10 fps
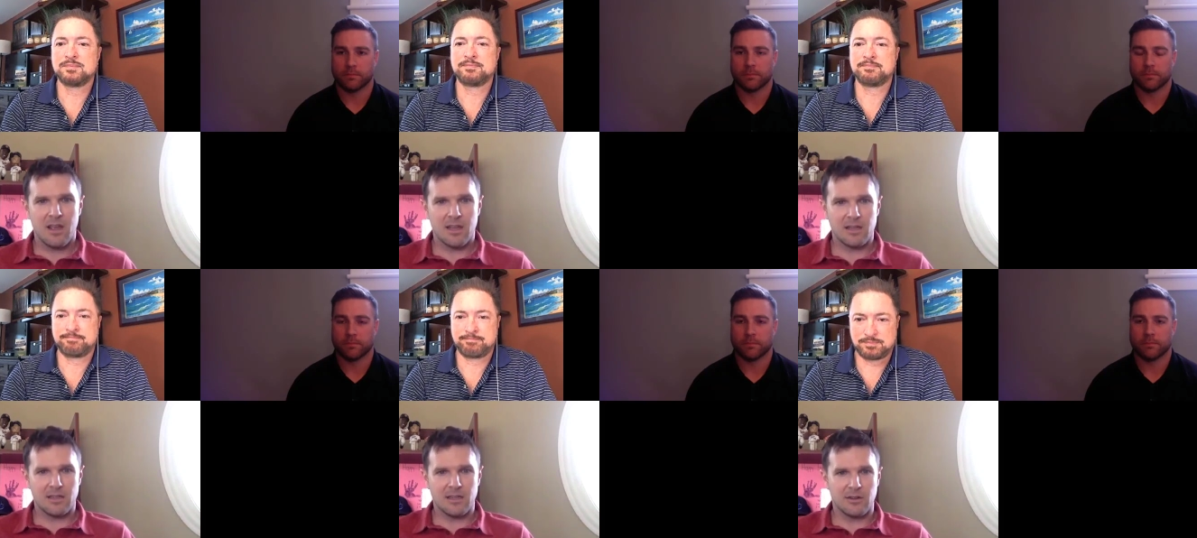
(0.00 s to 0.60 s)

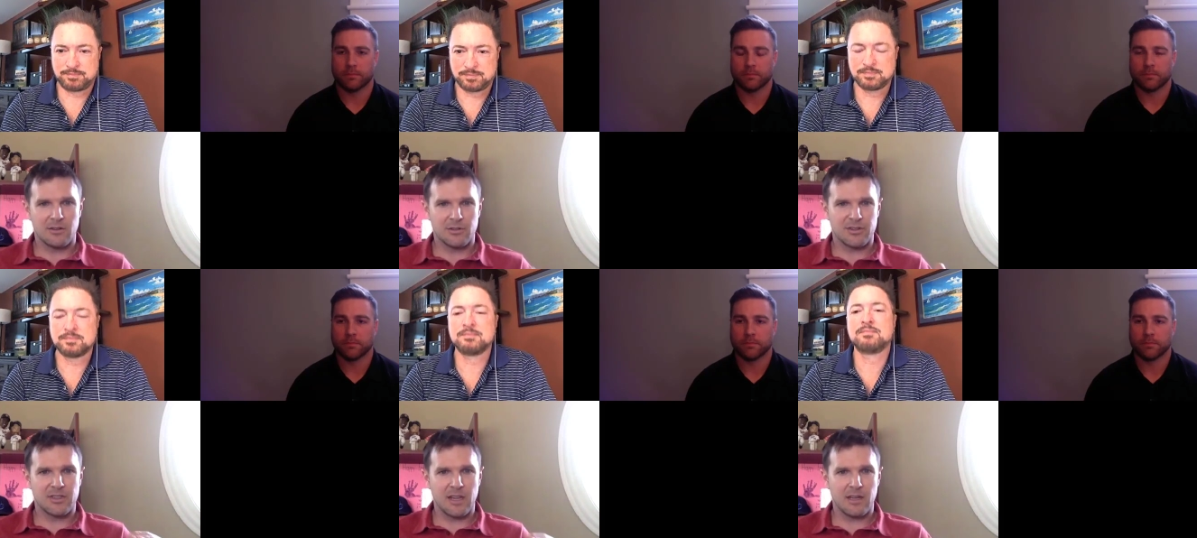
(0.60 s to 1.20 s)
Speaker 1: and
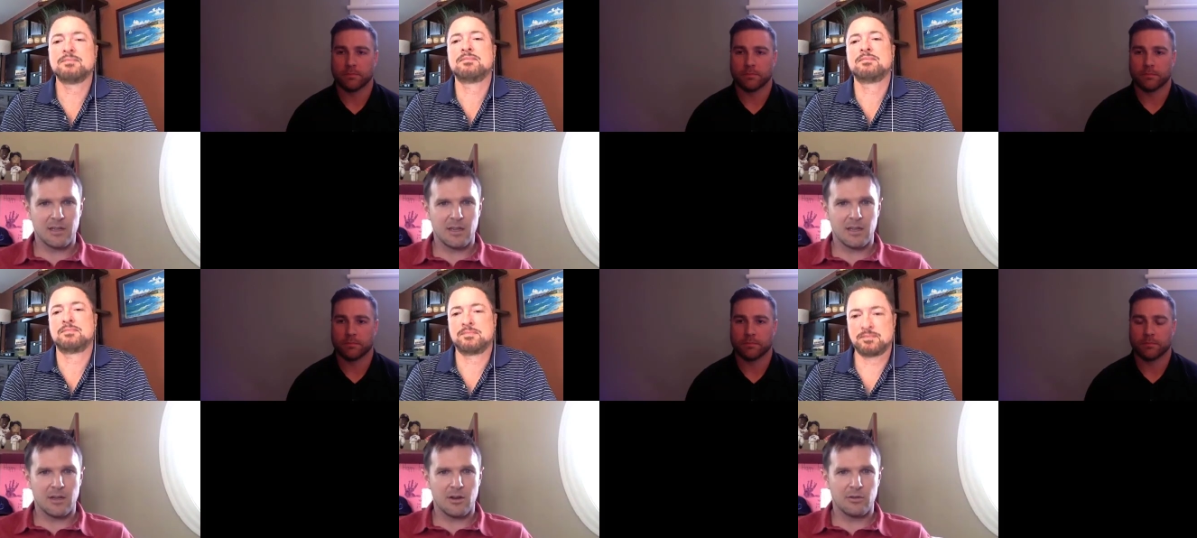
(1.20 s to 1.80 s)
understanding,
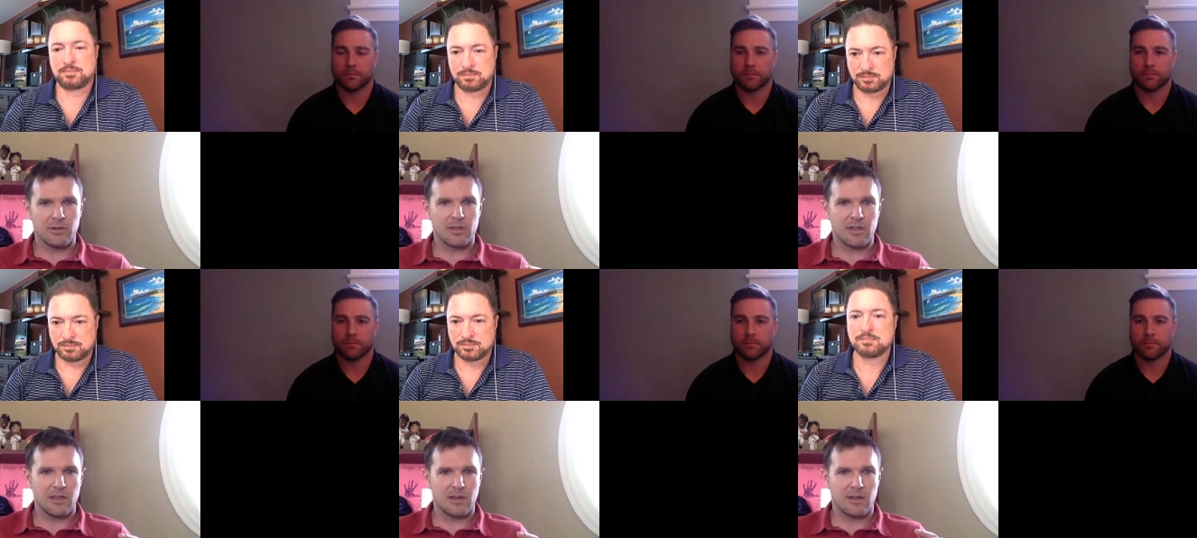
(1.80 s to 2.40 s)
you know,
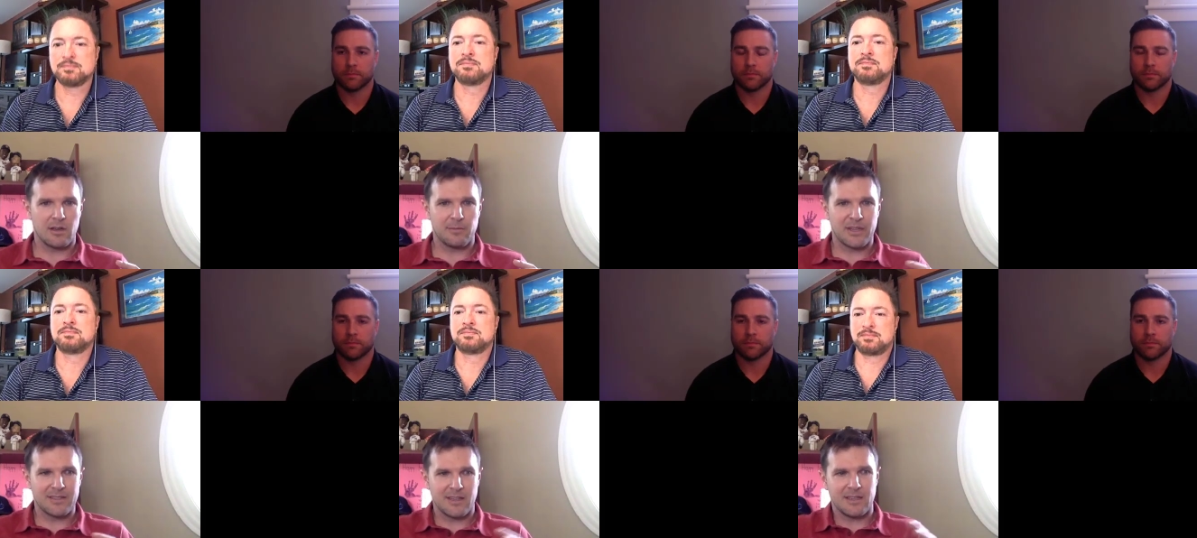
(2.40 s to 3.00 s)

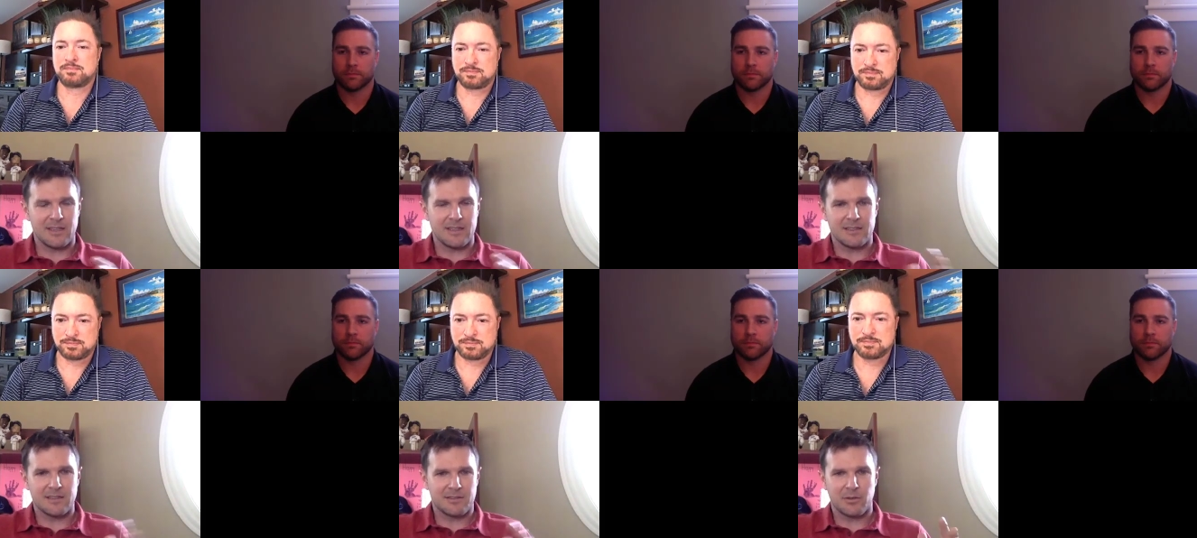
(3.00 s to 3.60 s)
because in the
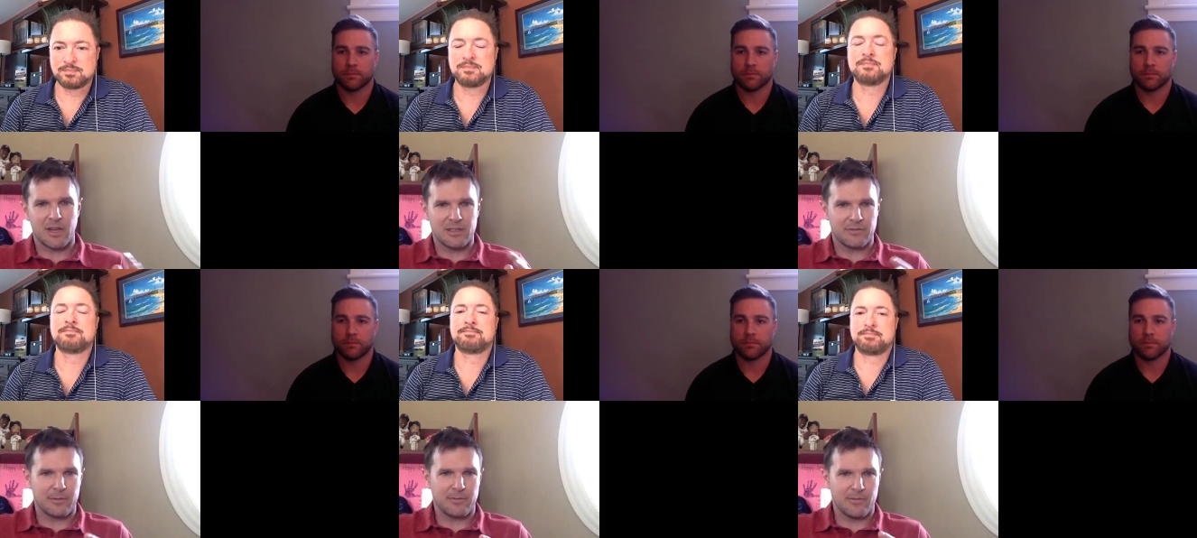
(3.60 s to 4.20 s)
dislocation
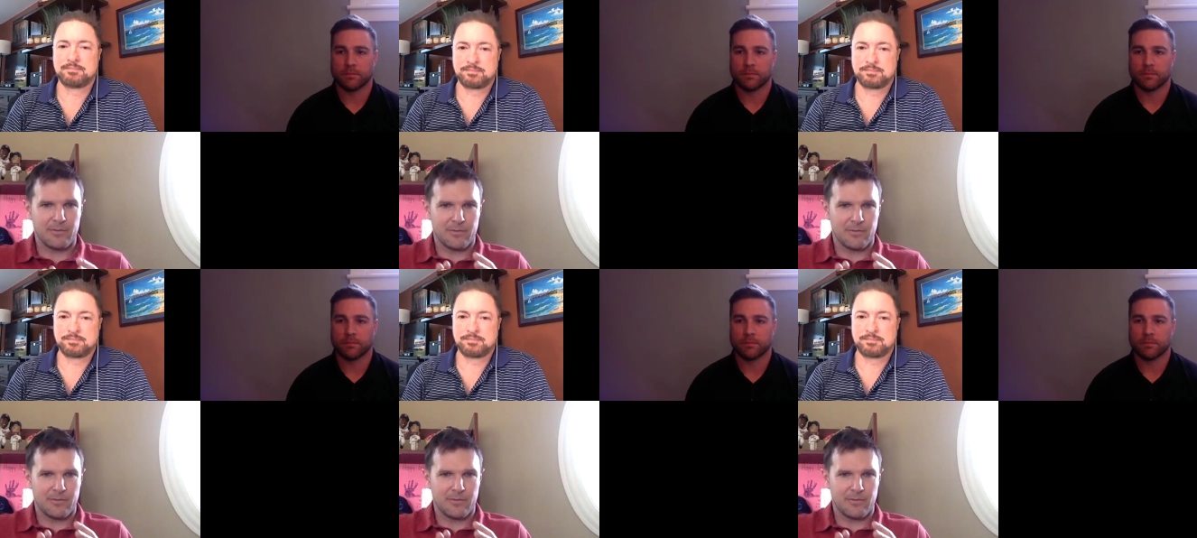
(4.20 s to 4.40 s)
from